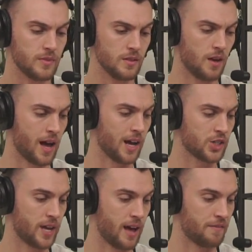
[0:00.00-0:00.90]
I
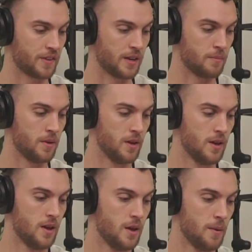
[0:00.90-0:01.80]
actually have him
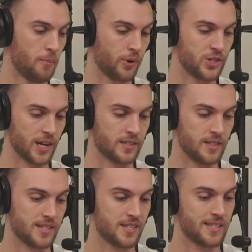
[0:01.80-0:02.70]
projected
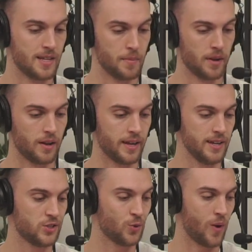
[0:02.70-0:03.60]

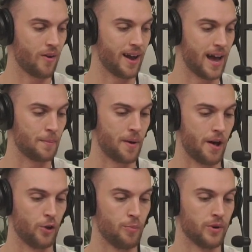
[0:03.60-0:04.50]
similarly to where I had
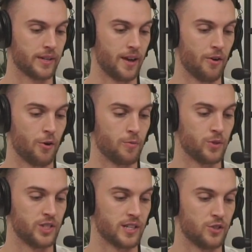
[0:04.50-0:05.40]
Paolo Banchero
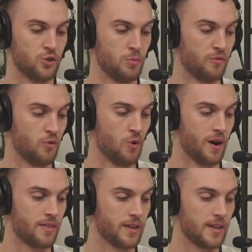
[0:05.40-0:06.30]
projected to before.
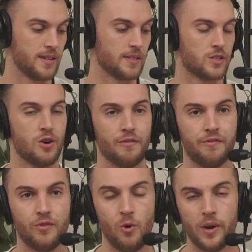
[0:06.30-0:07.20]
I think he's a top
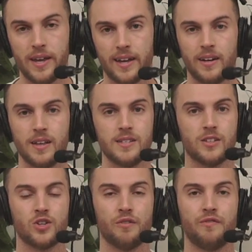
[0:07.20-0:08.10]
40, at least a
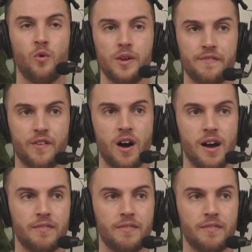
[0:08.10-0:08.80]
top 45